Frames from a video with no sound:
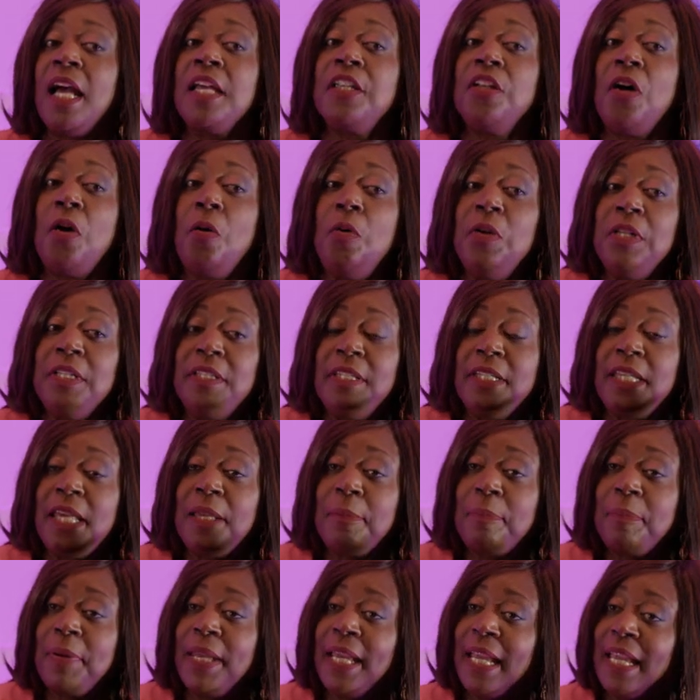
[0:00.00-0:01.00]
Not only did
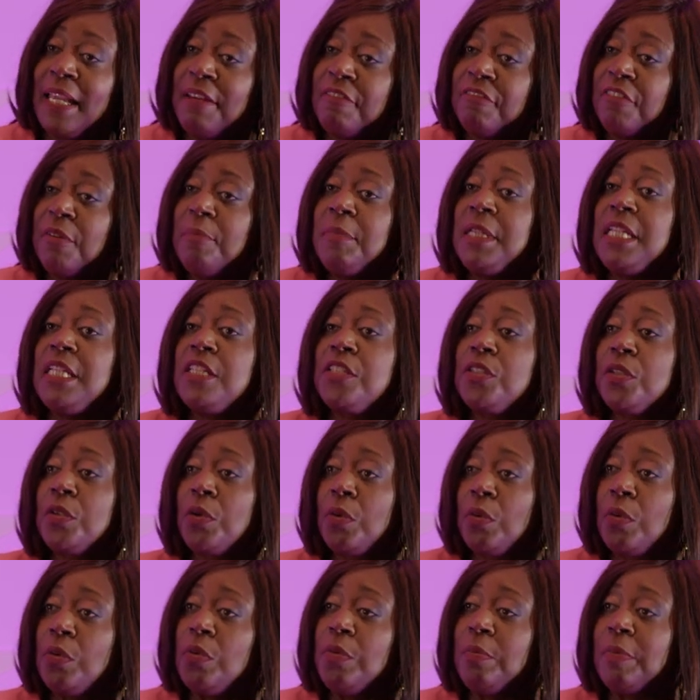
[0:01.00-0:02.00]
they pay for me to
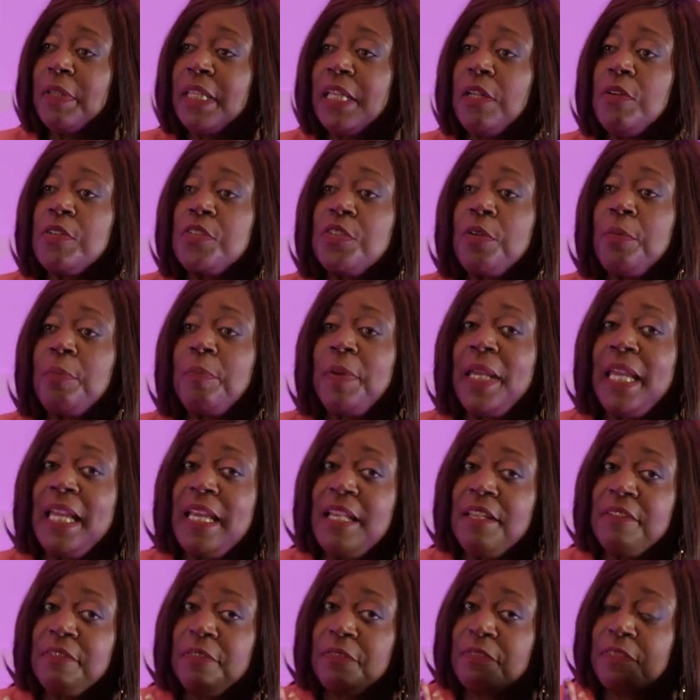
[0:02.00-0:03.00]
go, but they also
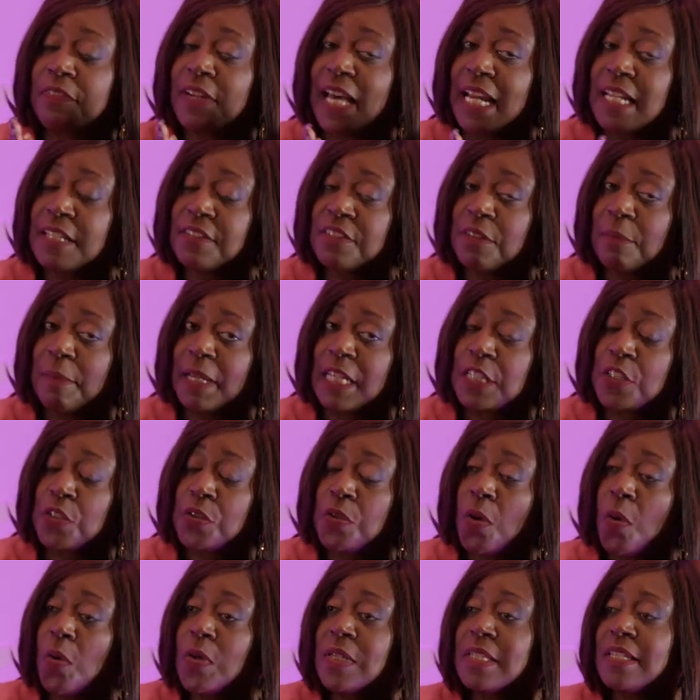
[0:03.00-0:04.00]
paid flights of my
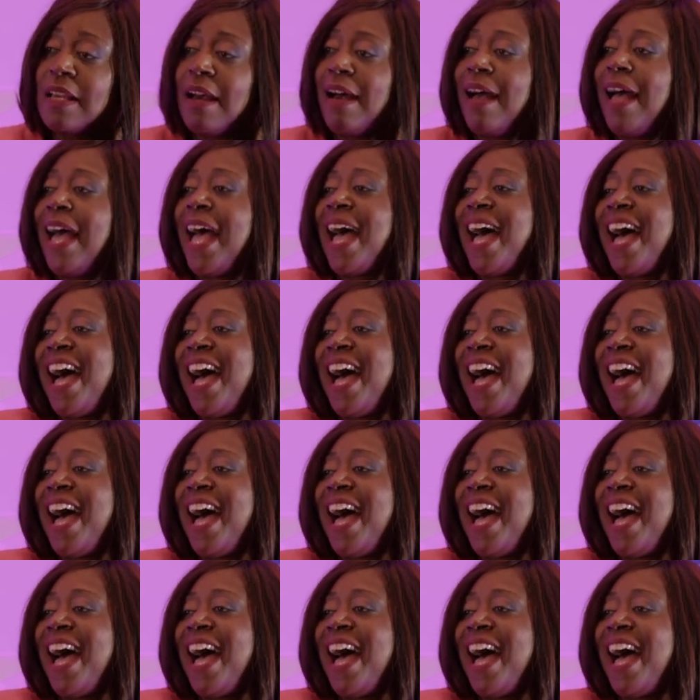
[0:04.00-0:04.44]
daughter